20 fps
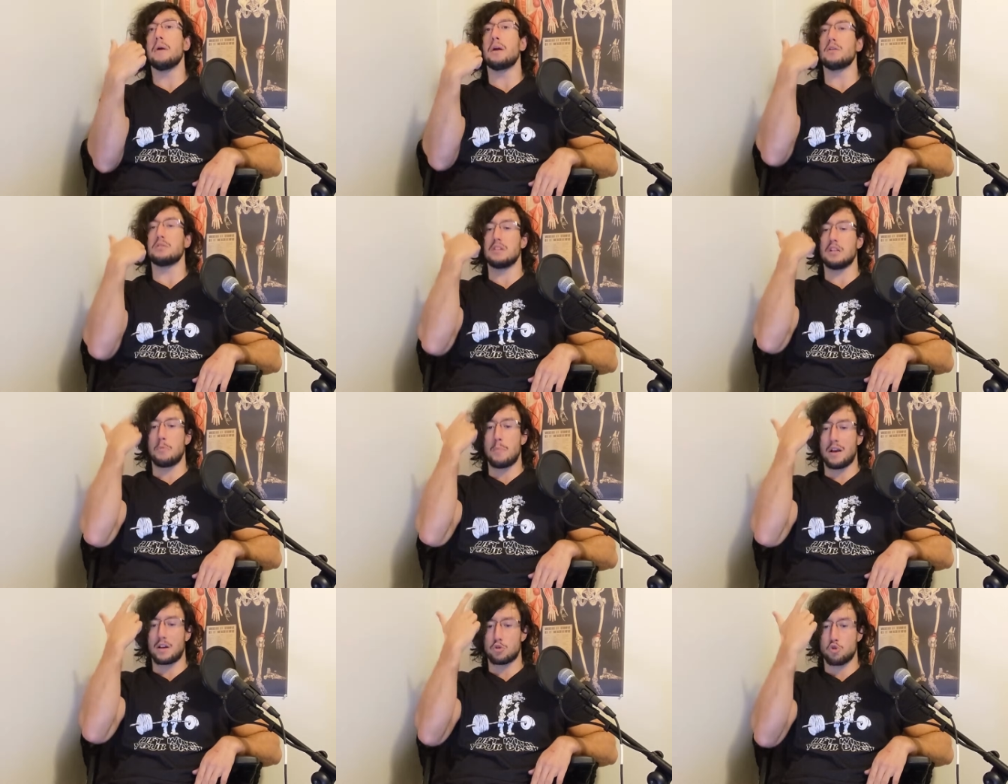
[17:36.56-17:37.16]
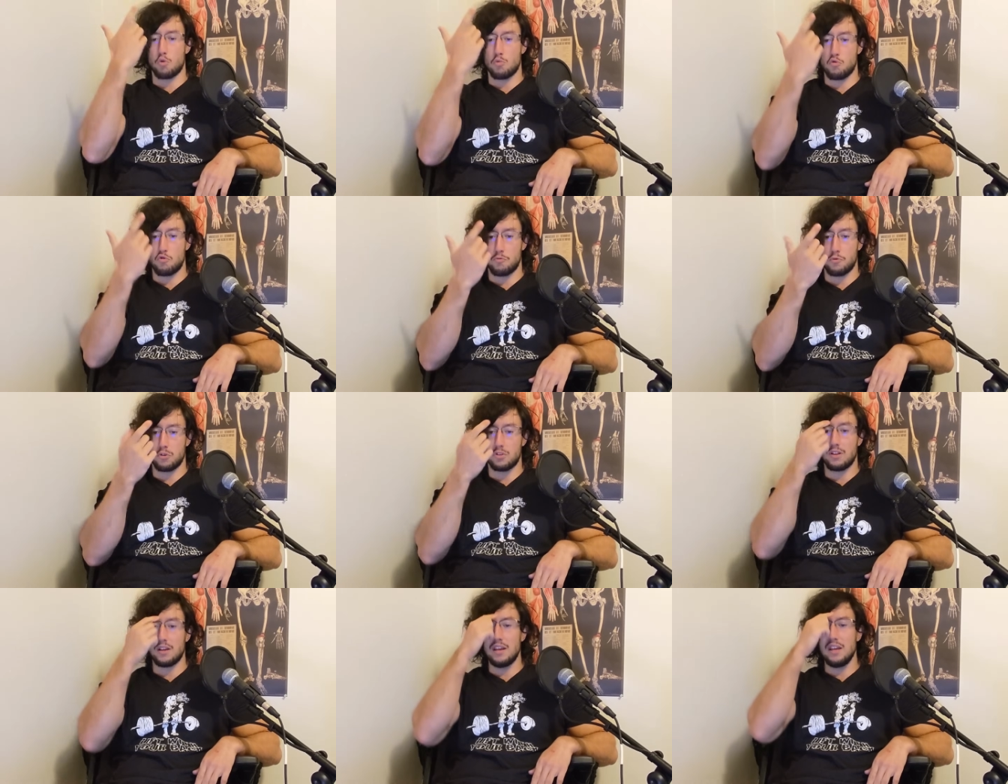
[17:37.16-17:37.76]
because it makes the
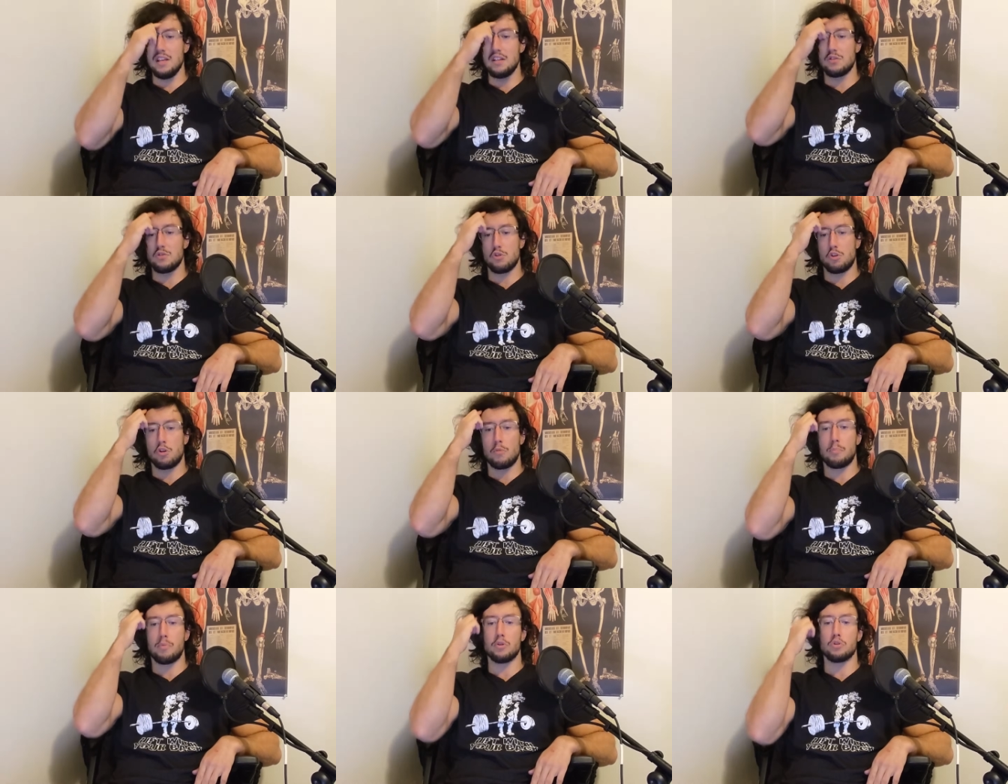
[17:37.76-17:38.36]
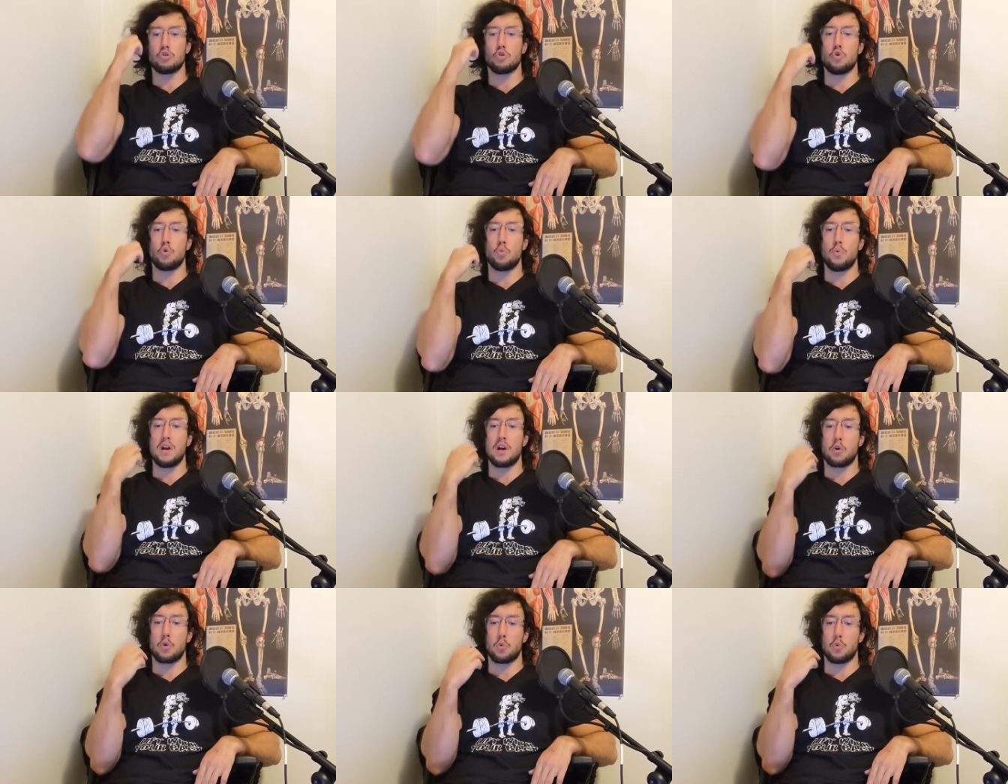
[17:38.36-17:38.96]
movement easier but you
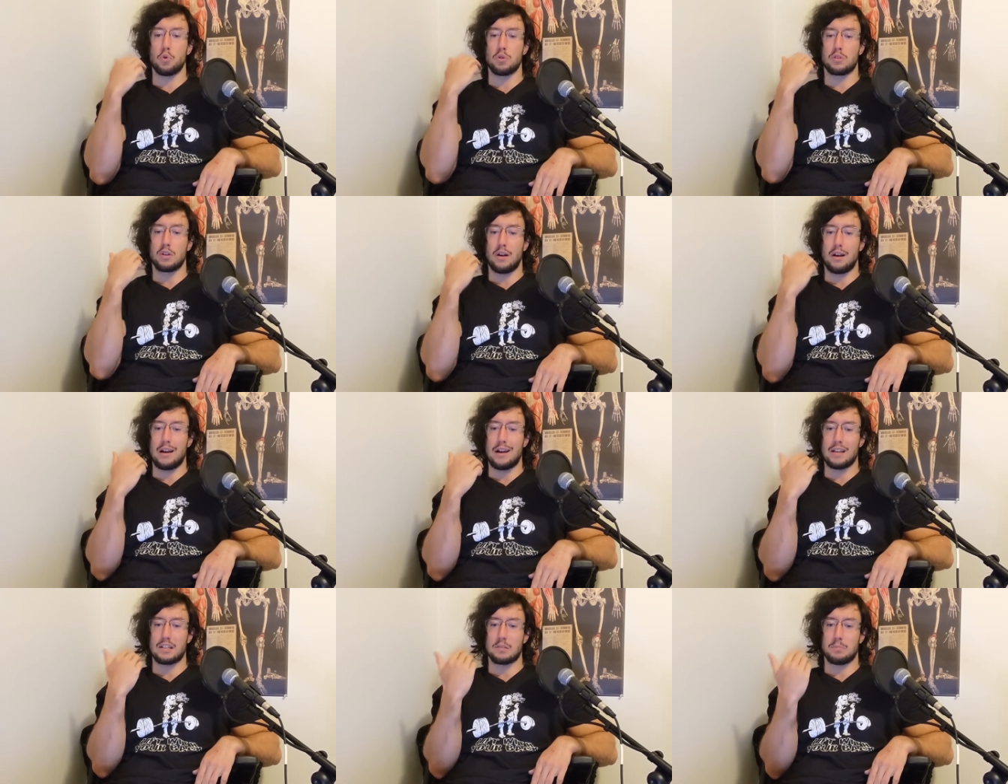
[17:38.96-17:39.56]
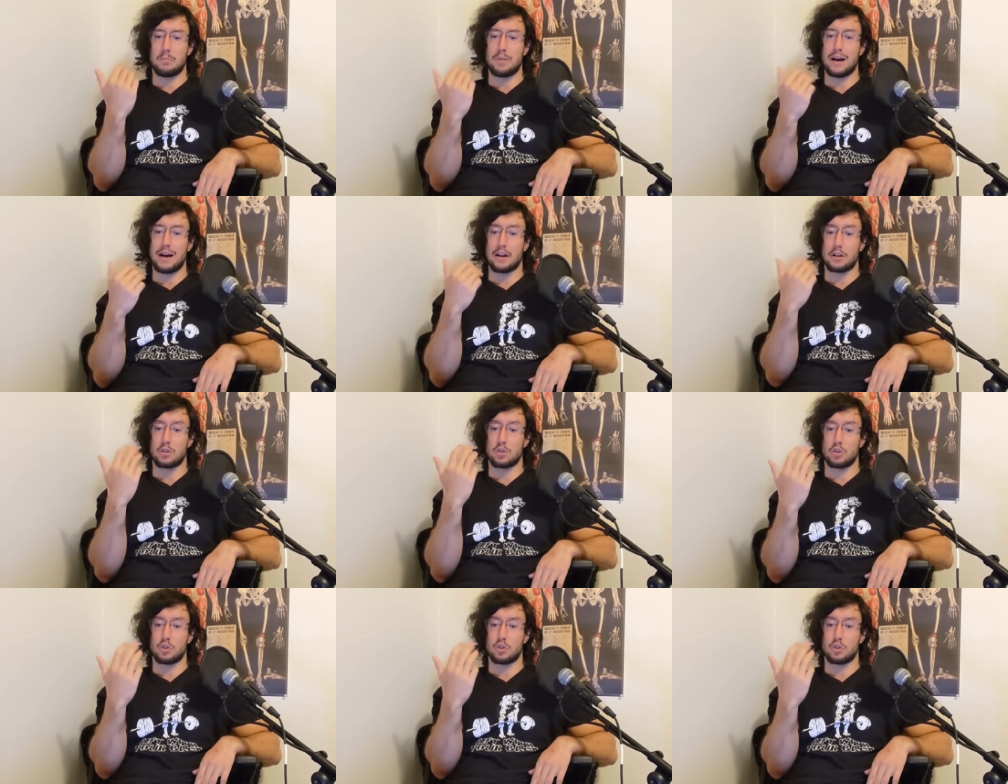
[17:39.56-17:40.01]
recruit less back.